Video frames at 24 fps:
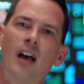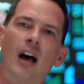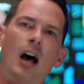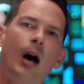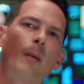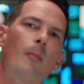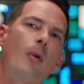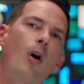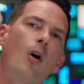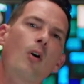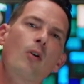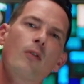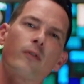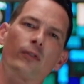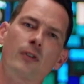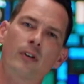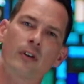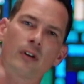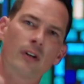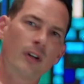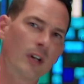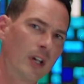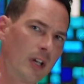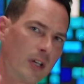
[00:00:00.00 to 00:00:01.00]
I'm
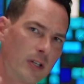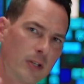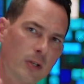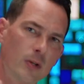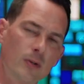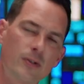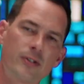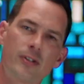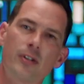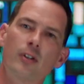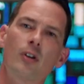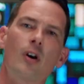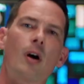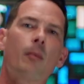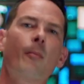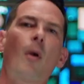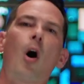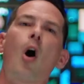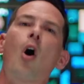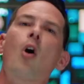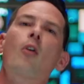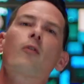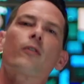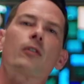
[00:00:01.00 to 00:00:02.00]
over YouTube. I'm
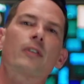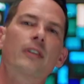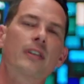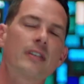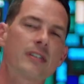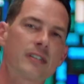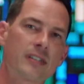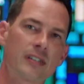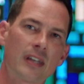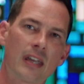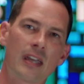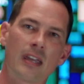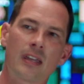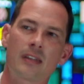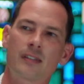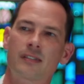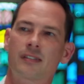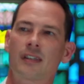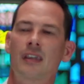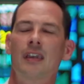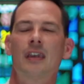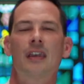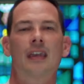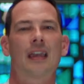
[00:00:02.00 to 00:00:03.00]
over these
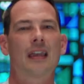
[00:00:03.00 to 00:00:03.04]
things.